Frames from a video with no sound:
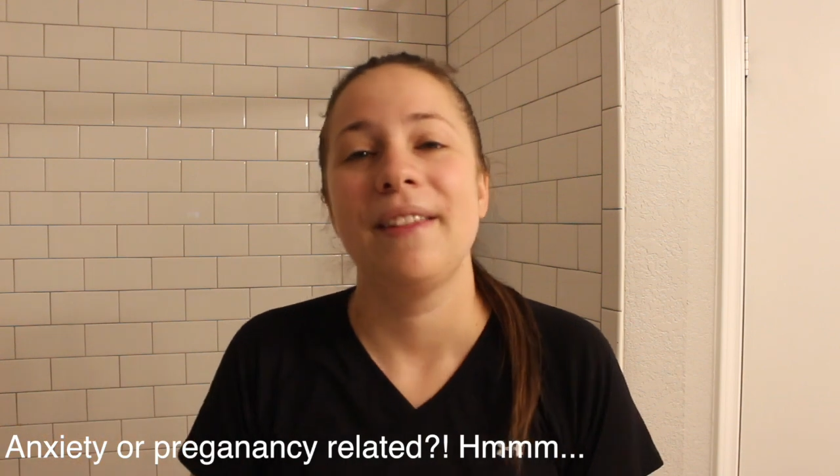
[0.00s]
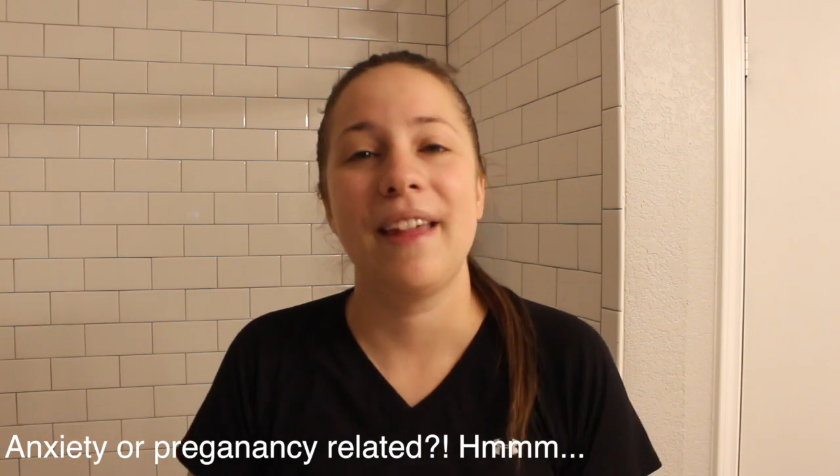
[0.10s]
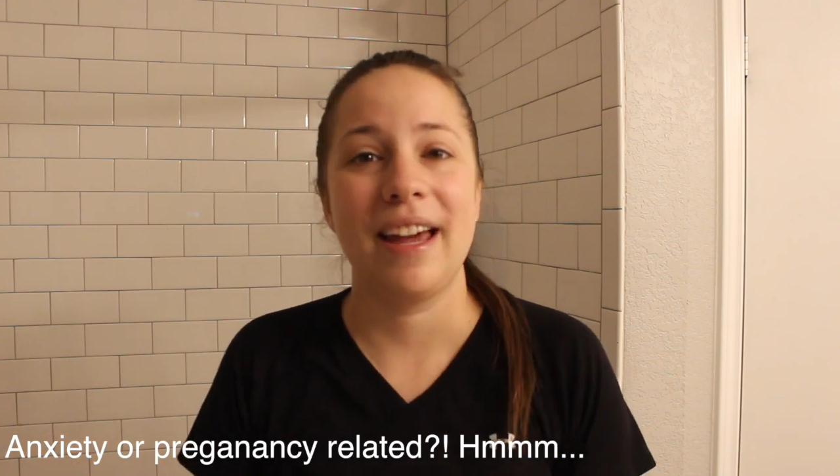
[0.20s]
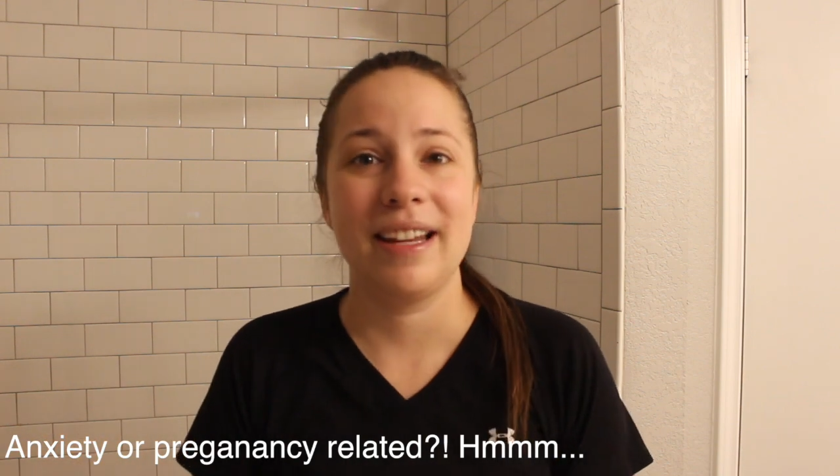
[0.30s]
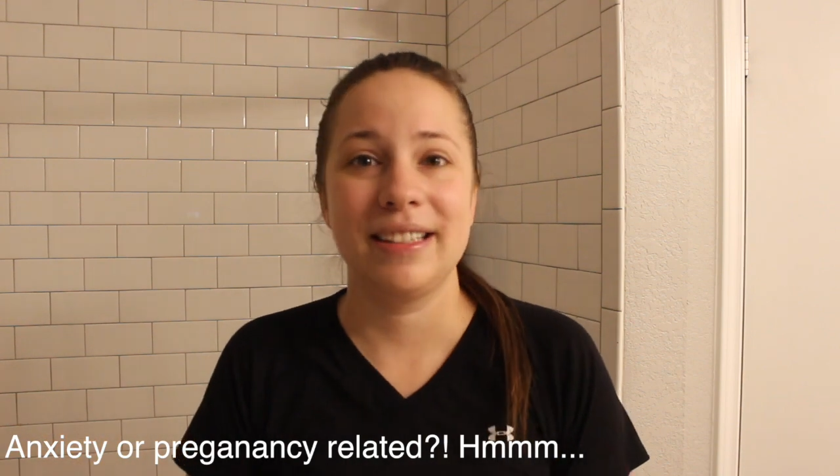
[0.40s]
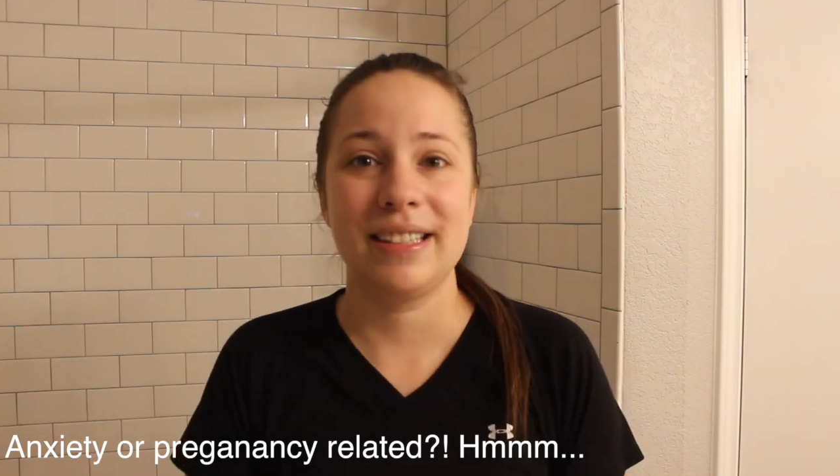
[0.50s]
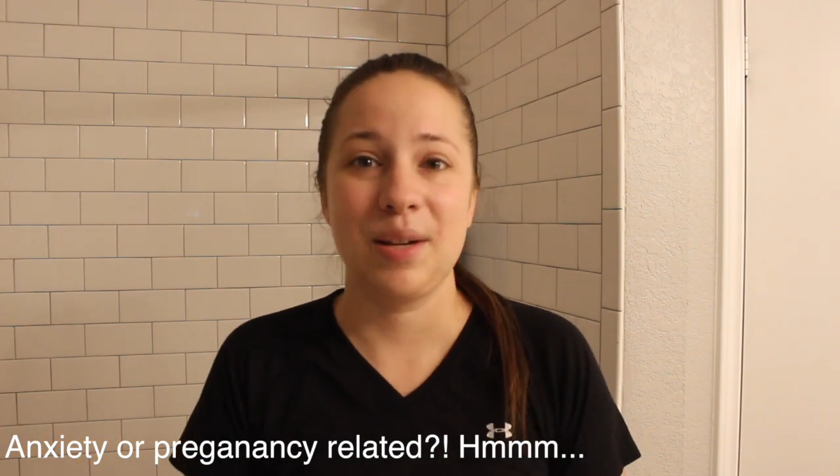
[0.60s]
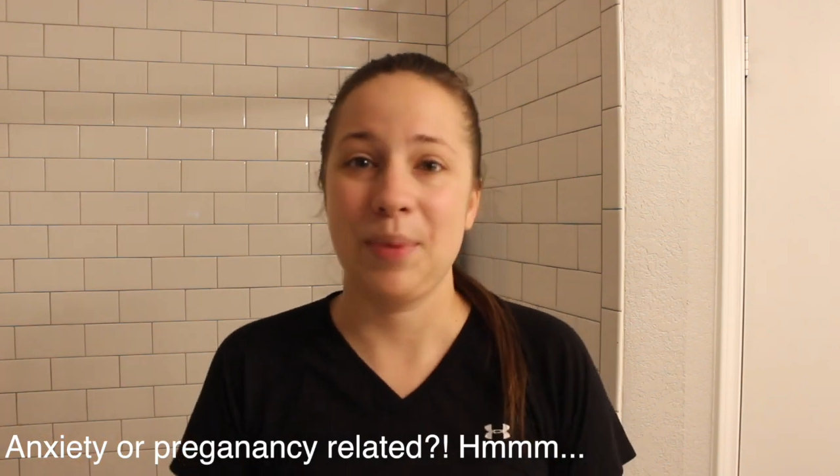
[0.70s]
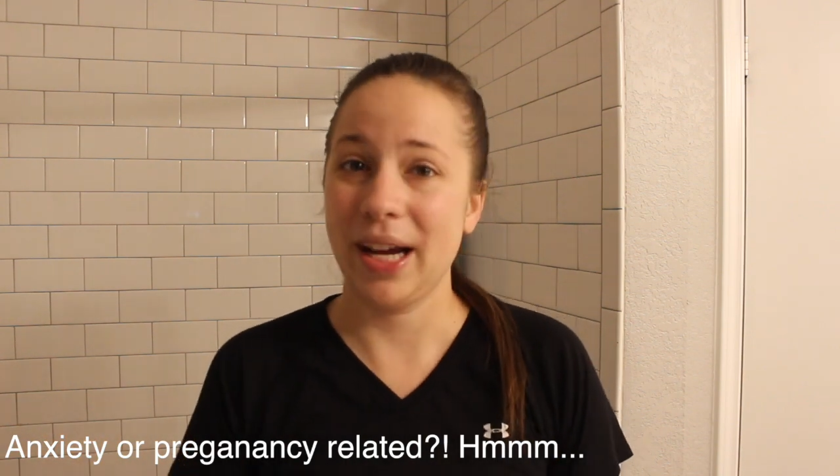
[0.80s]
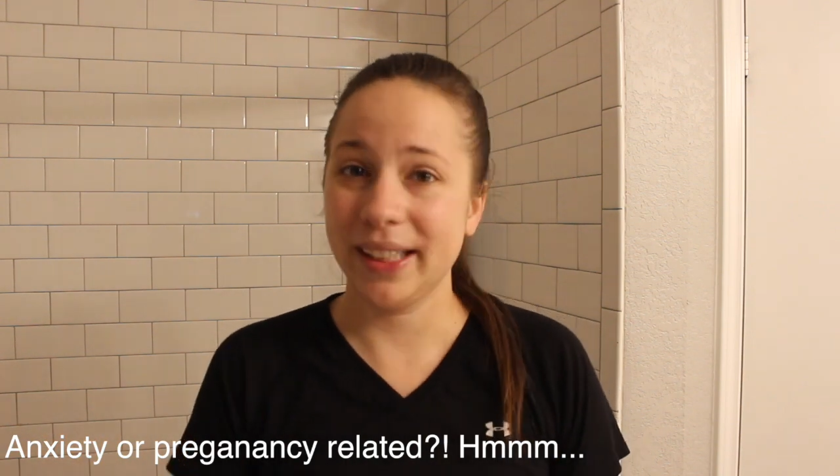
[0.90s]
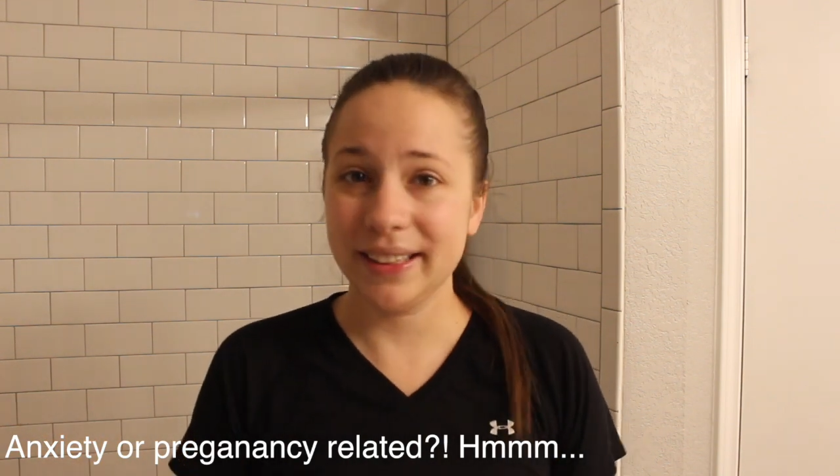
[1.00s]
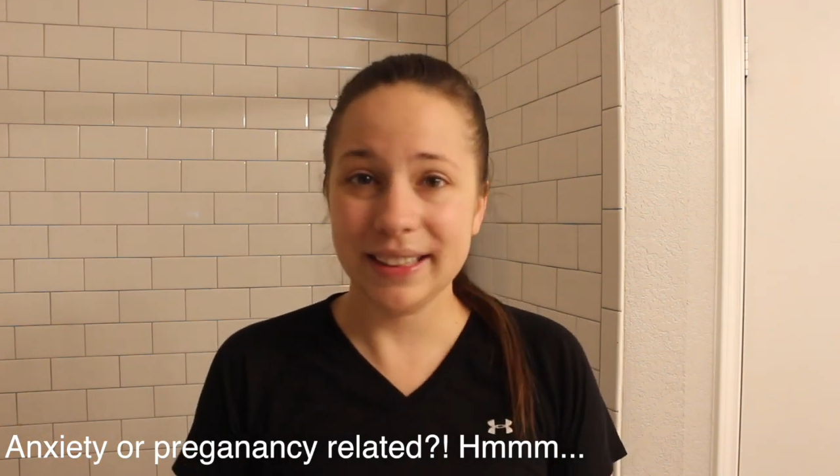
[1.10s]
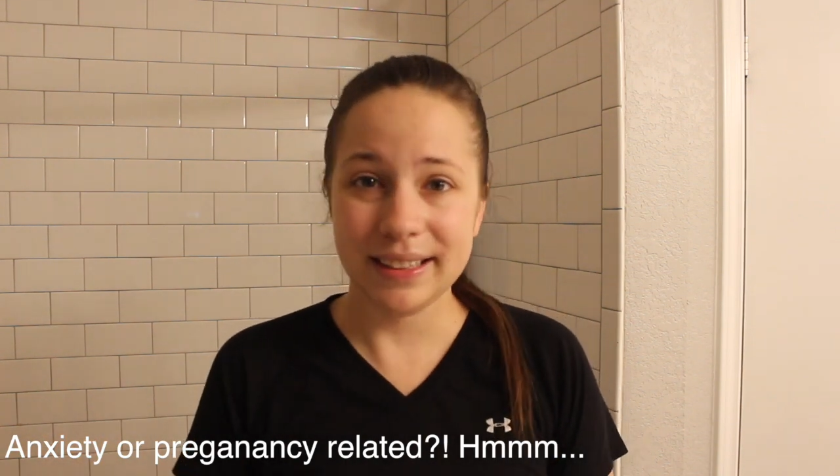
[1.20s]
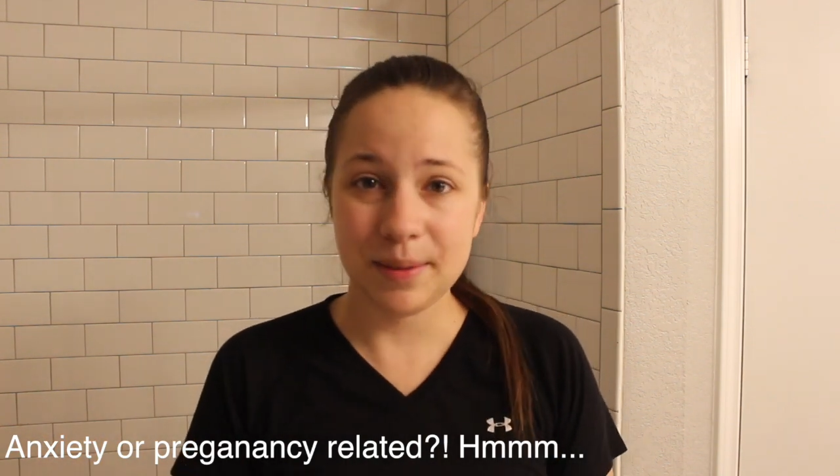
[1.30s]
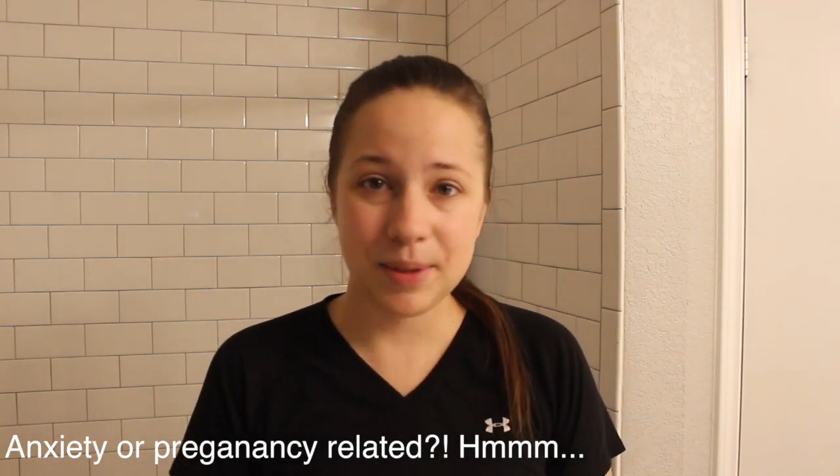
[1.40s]
that it's a
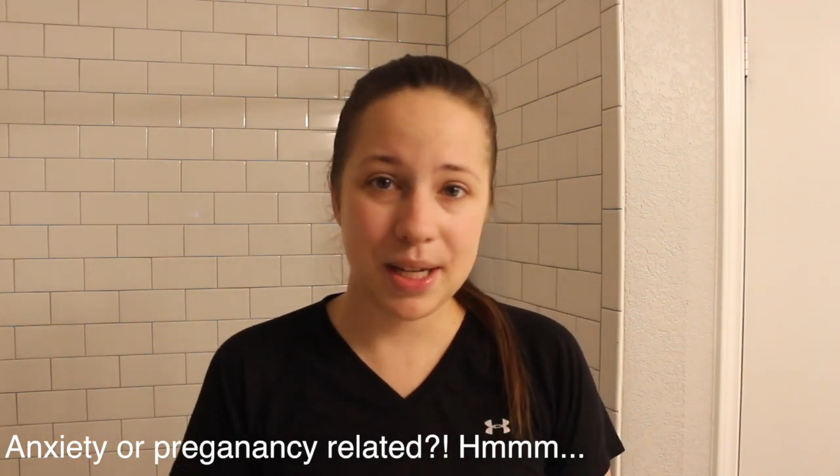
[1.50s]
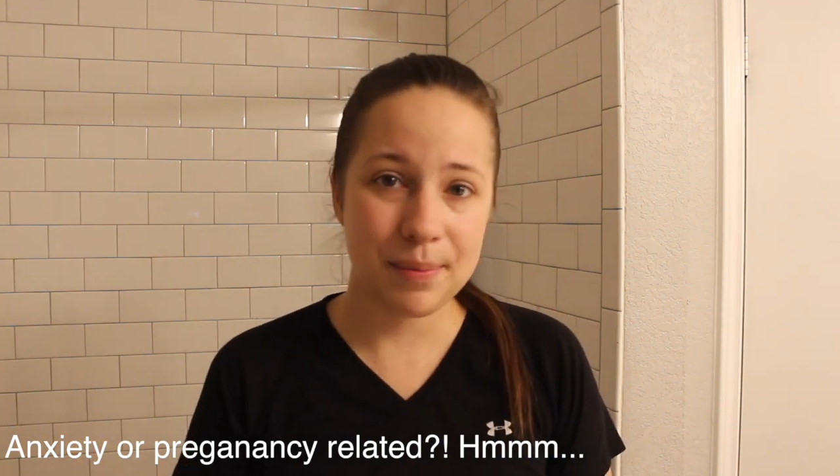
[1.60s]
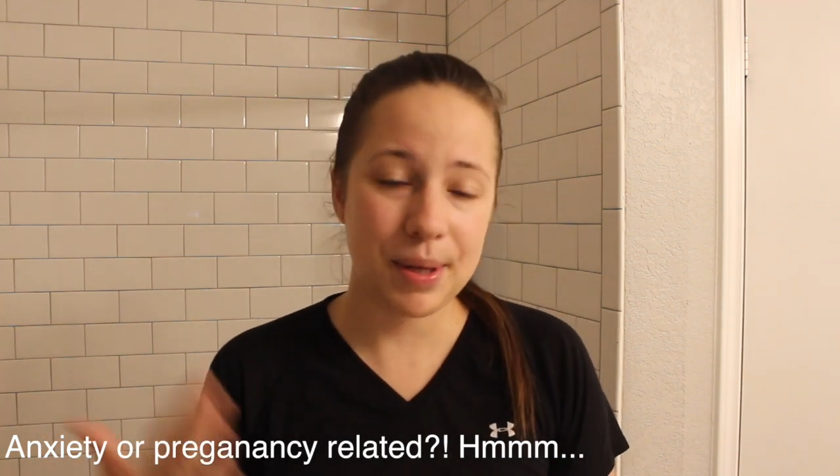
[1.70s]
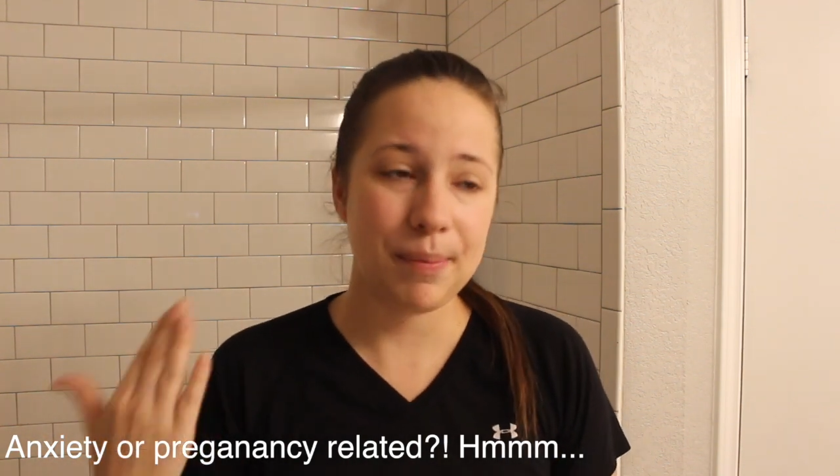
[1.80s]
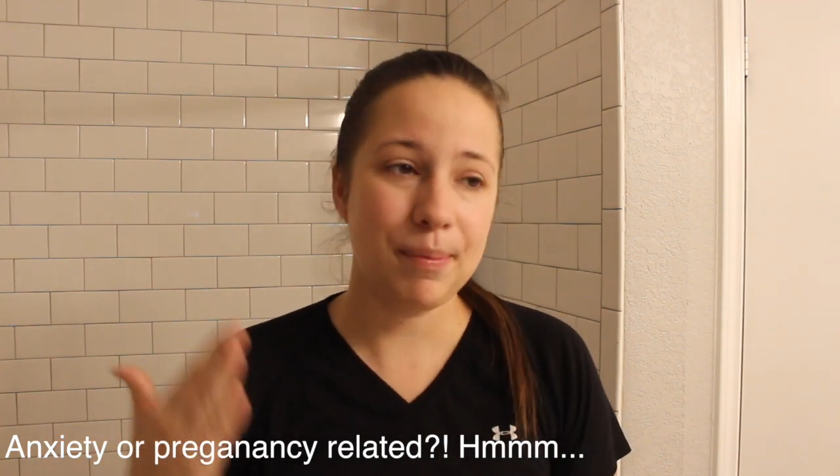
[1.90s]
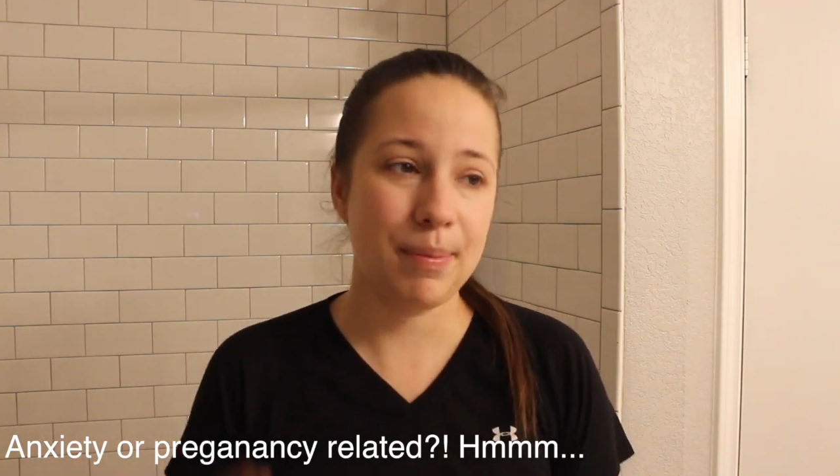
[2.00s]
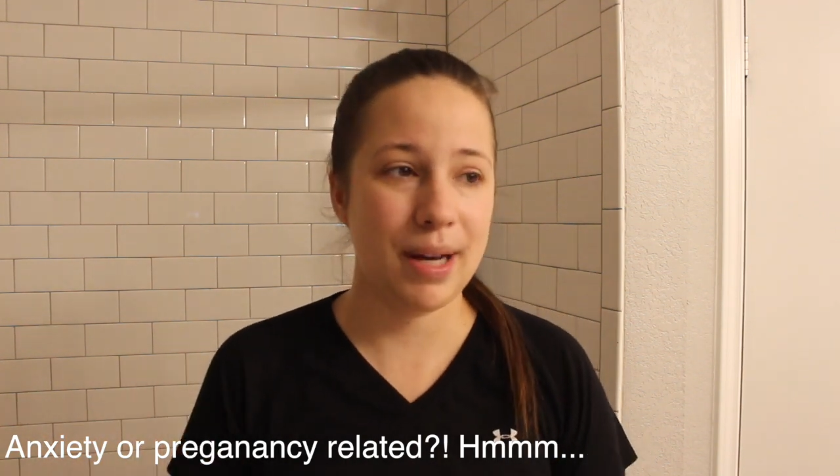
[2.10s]
pregnancy symptom,